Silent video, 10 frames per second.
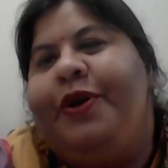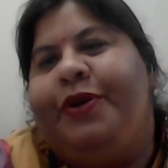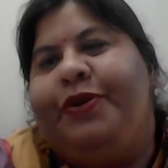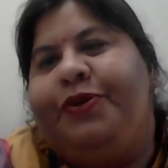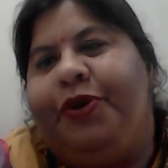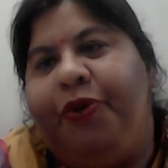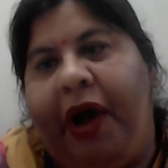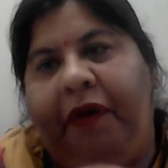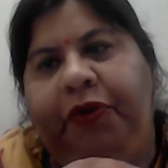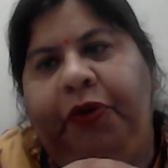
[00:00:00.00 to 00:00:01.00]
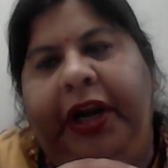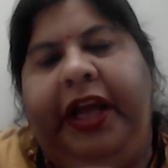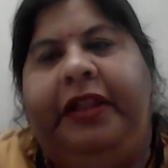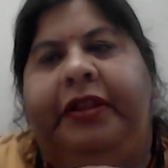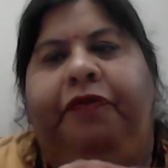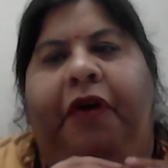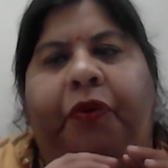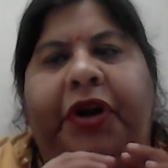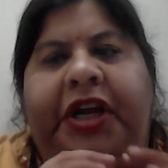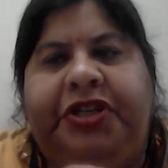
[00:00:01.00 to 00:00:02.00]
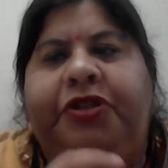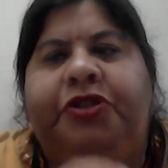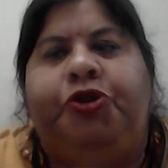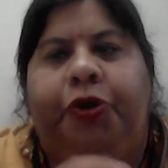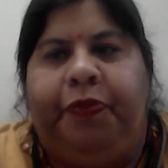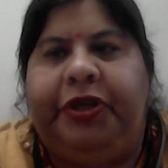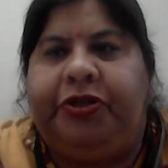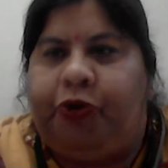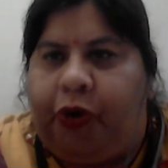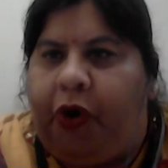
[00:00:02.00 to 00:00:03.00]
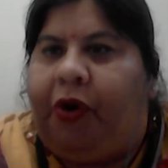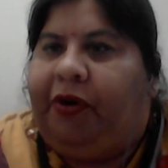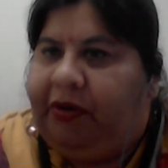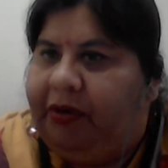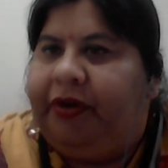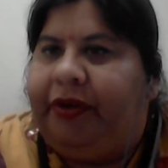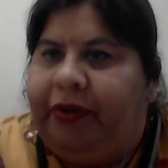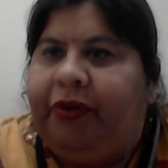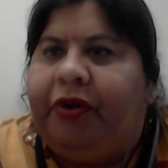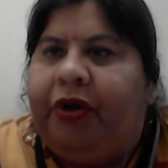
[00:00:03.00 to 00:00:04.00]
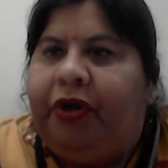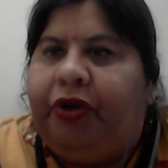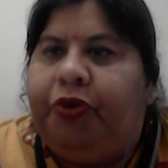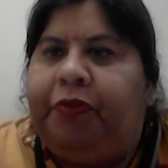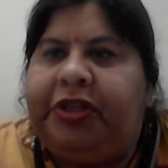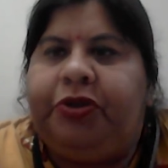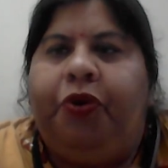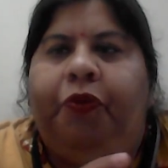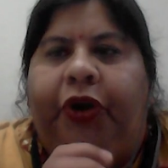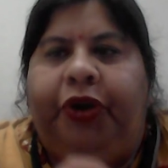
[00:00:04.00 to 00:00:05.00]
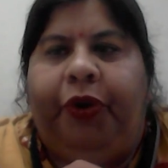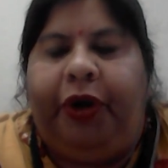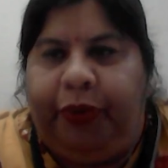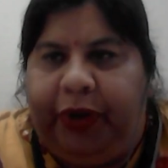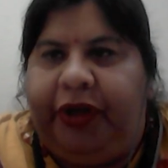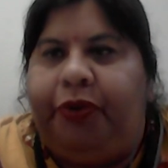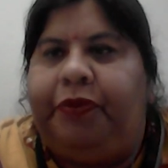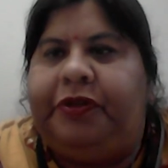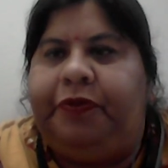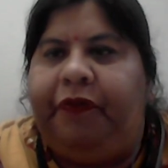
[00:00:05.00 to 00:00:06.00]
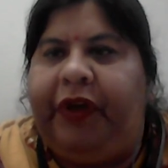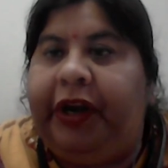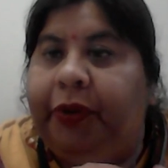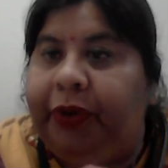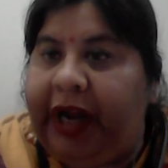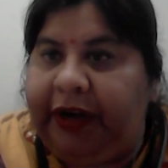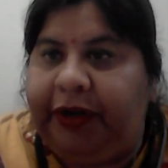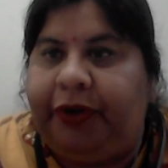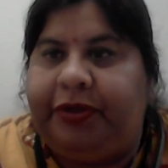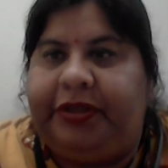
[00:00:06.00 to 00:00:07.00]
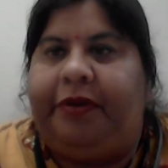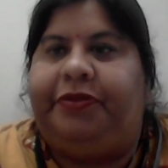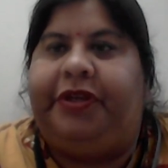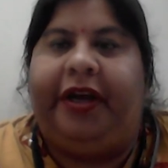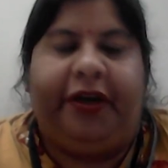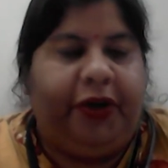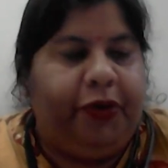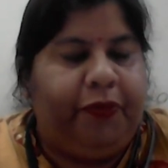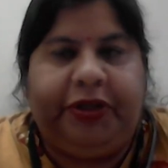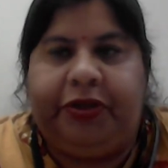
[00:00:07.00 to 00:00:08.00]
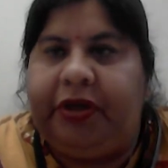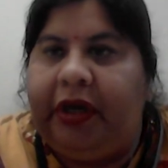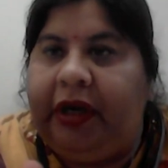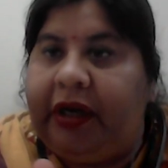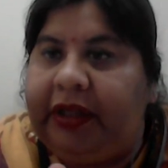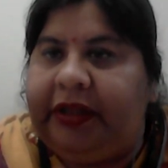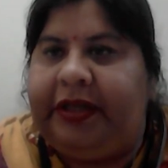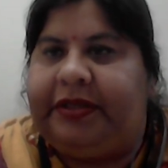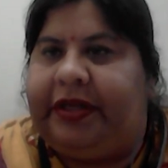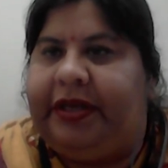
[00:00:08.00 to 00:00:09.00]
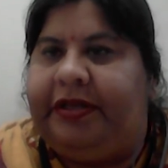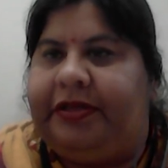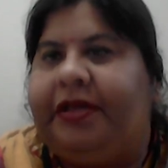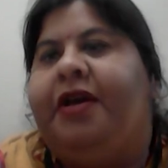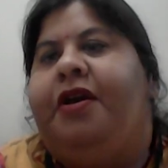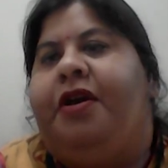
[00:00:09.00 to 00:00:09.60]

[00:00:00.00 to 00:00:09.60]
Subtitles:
So you have to lay the foundation, should be strong. you know you must know what you are doing. You must be very good at your subject. You must learn the skills.